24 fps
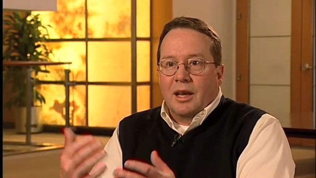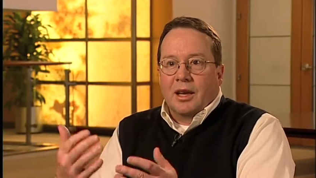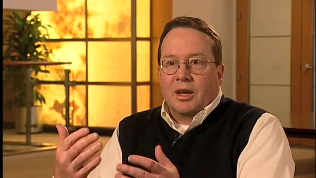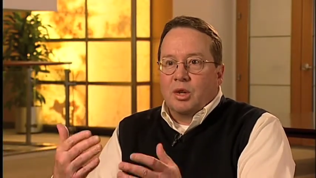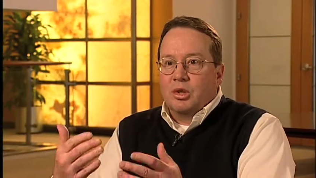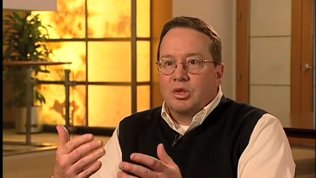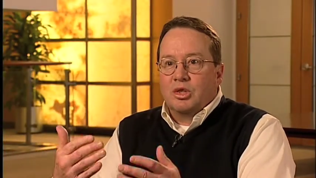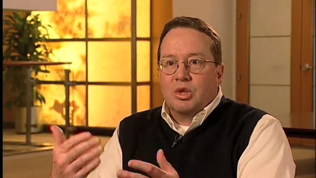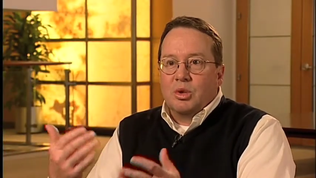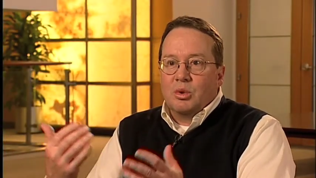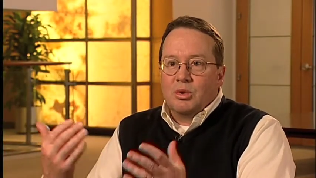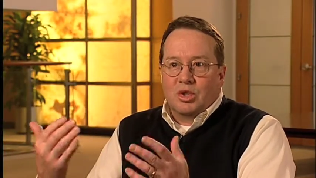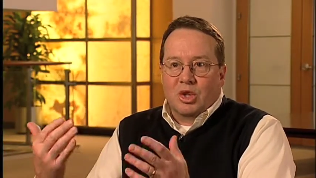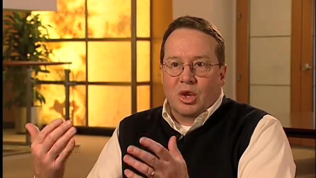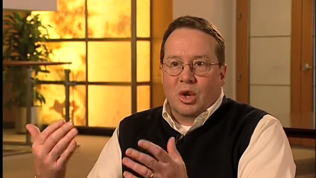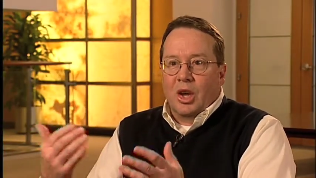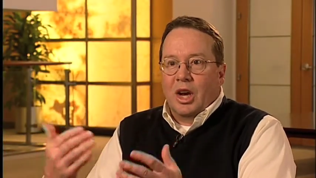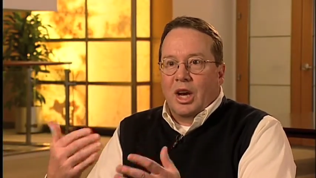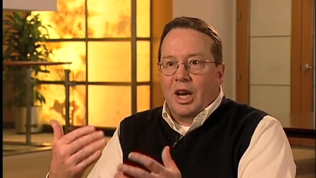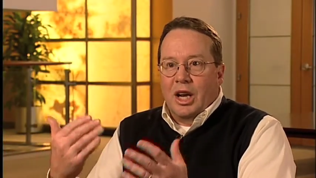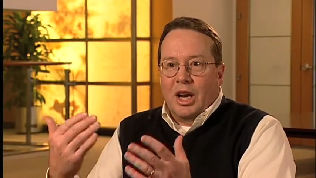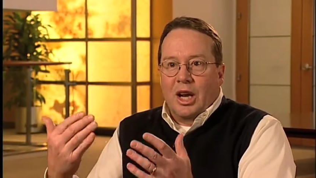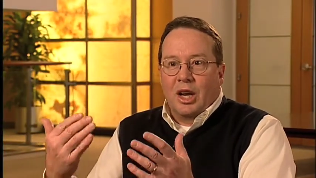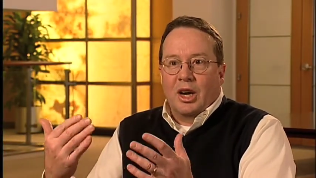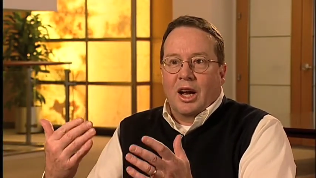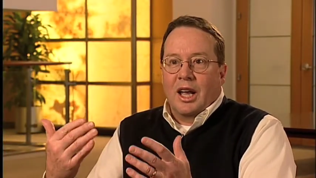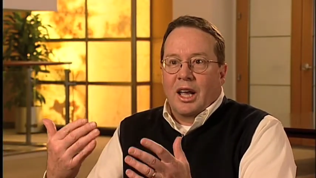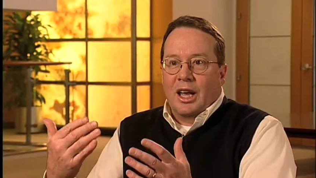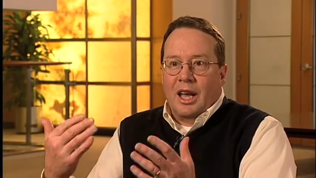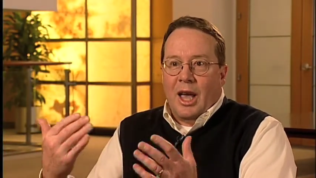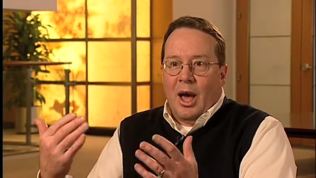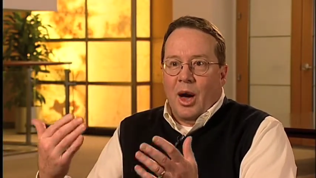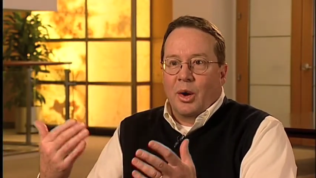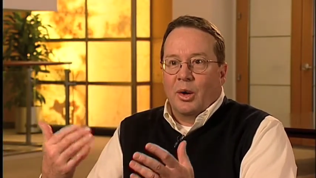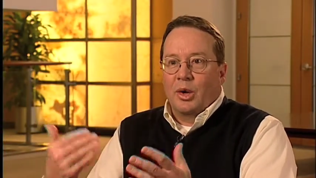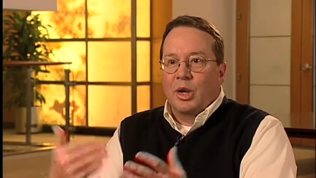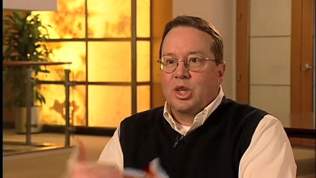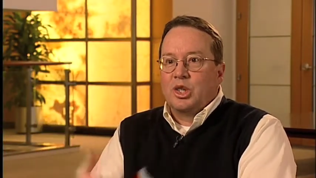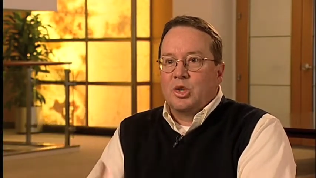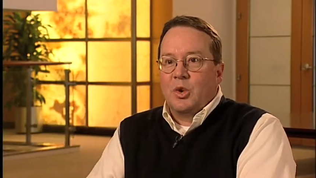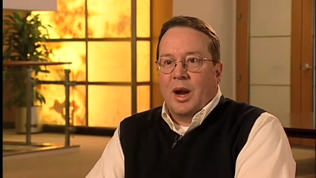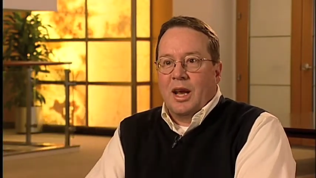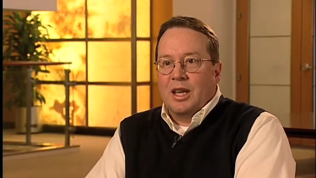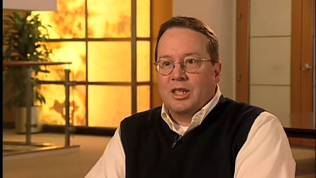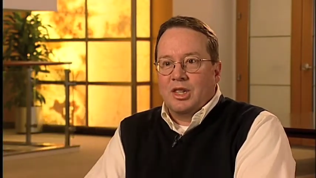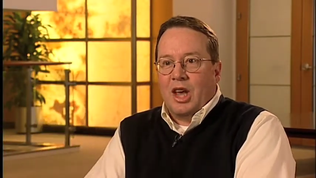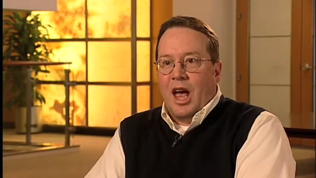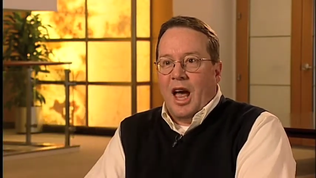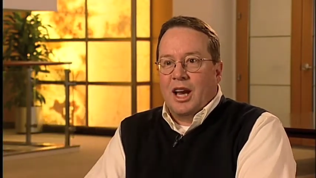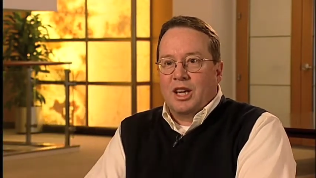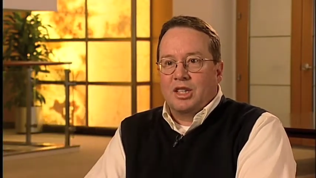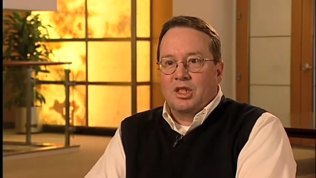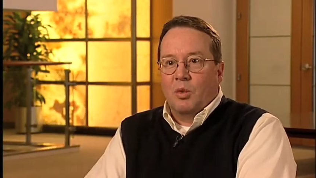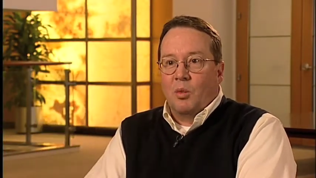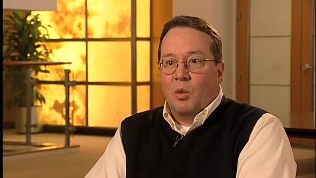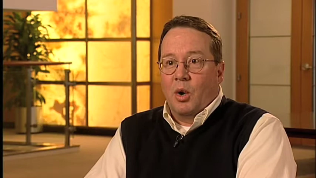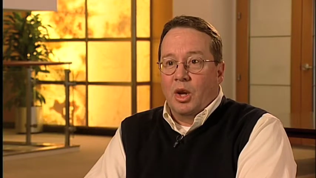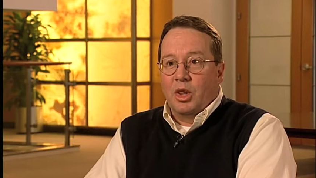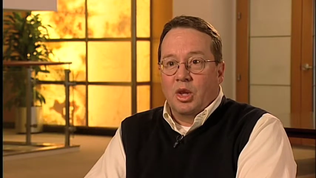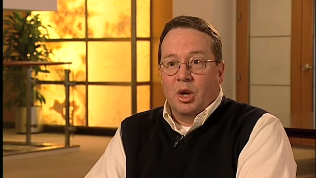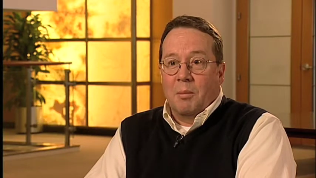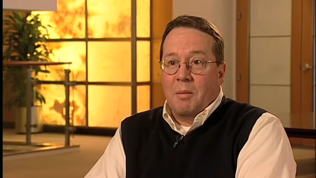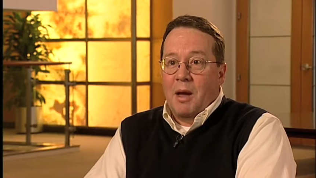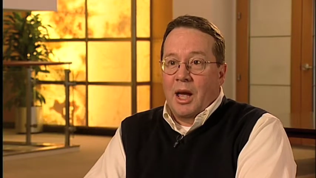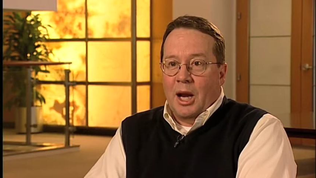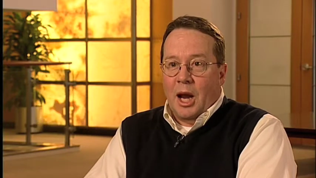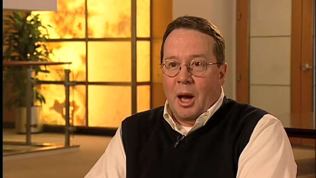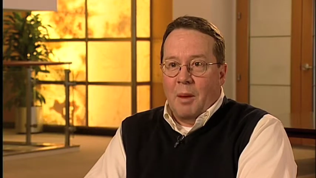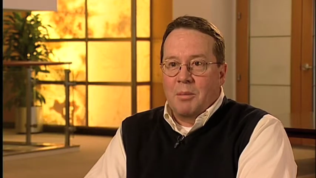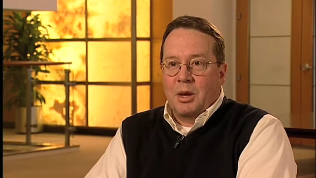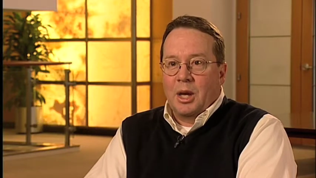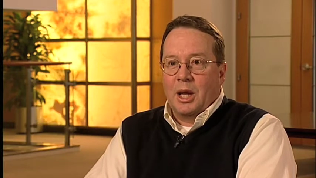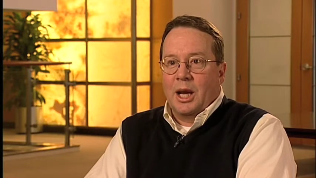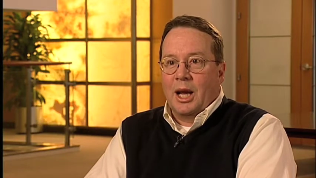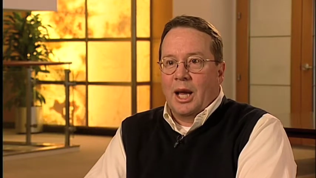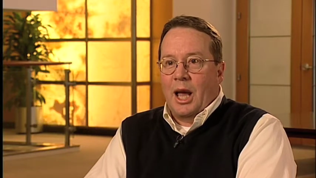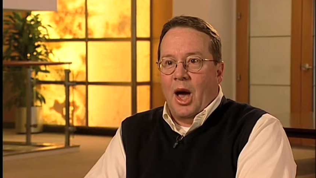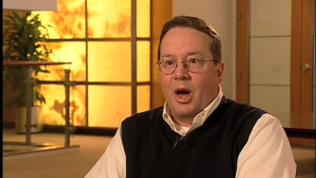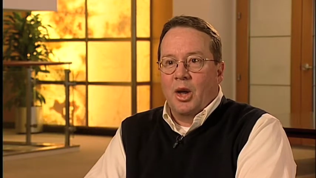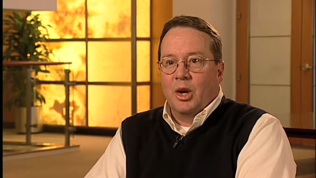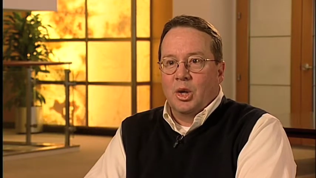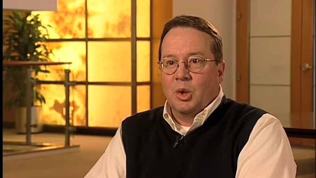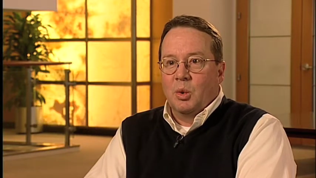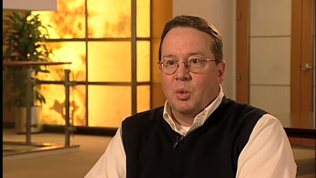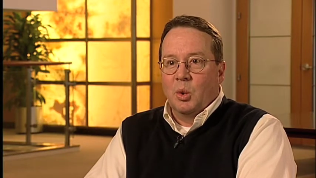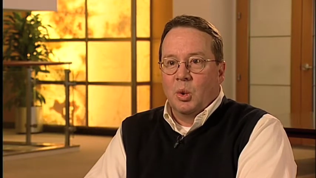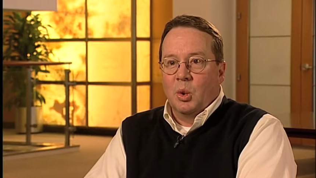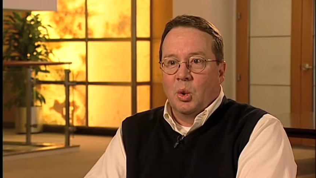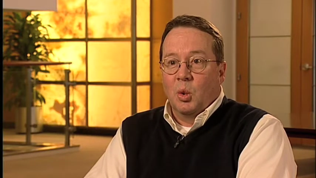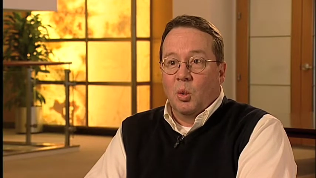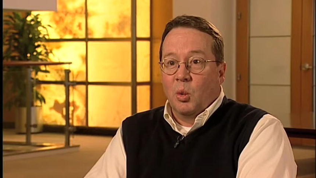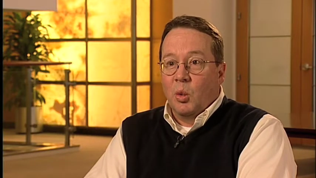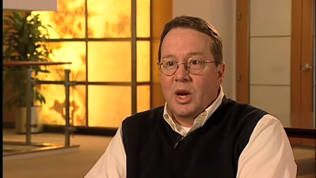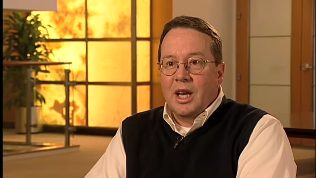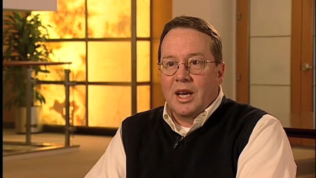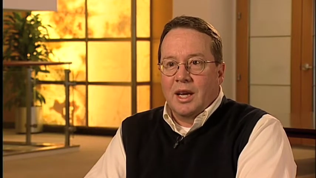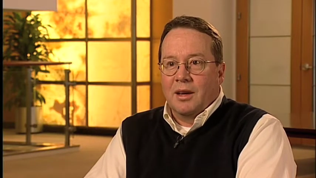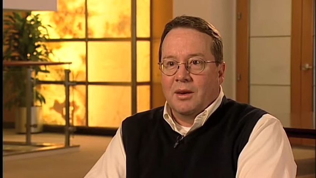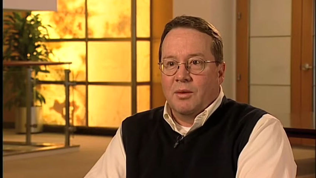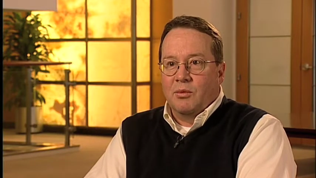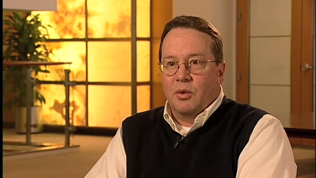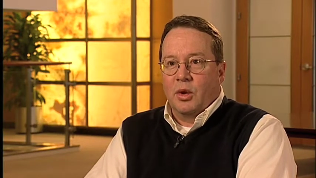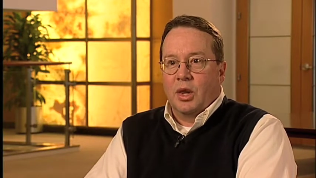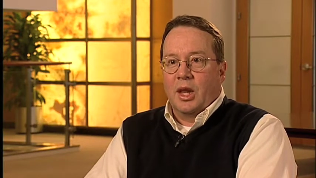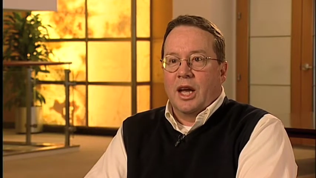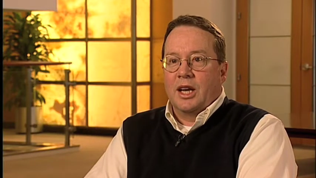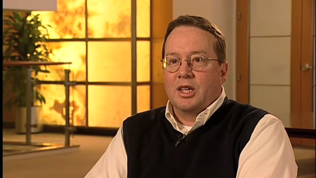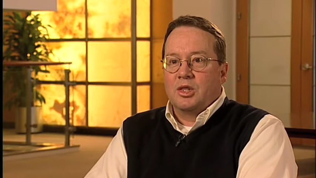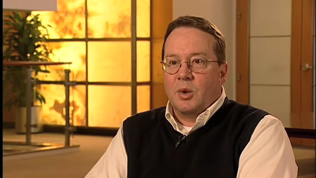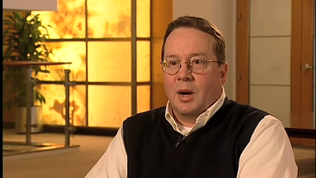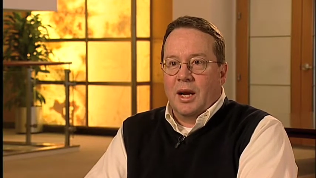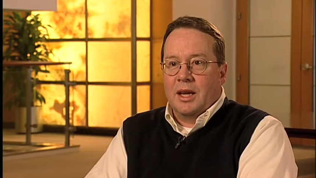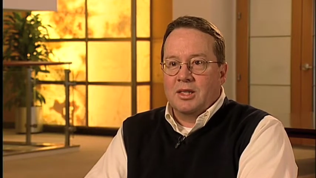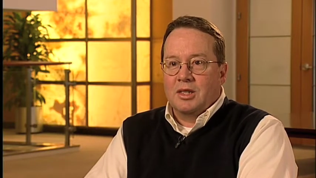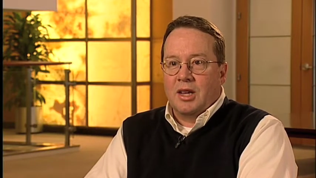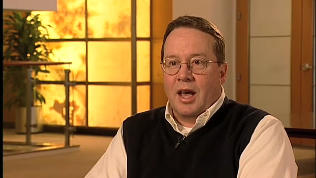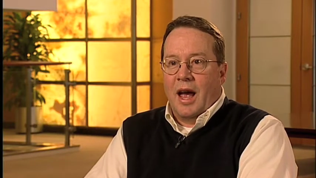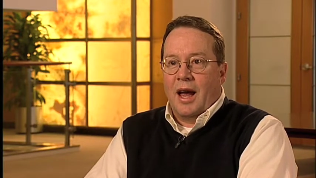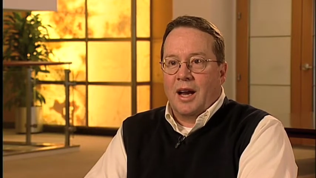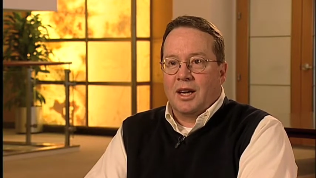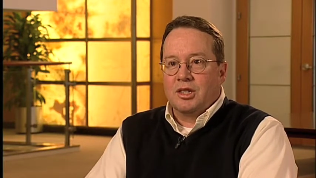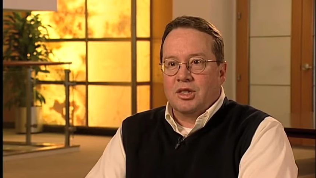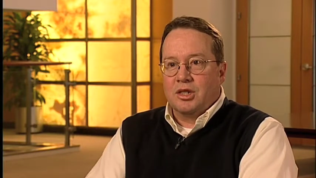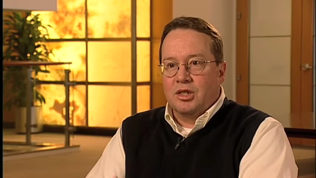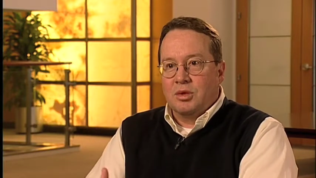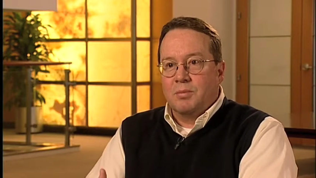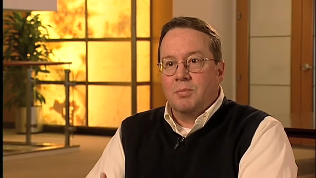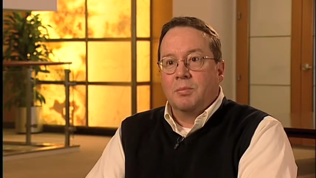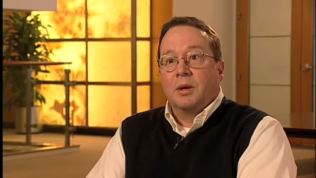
students are going to encounter a transaction where there may not be an accounting rule written for that transaction,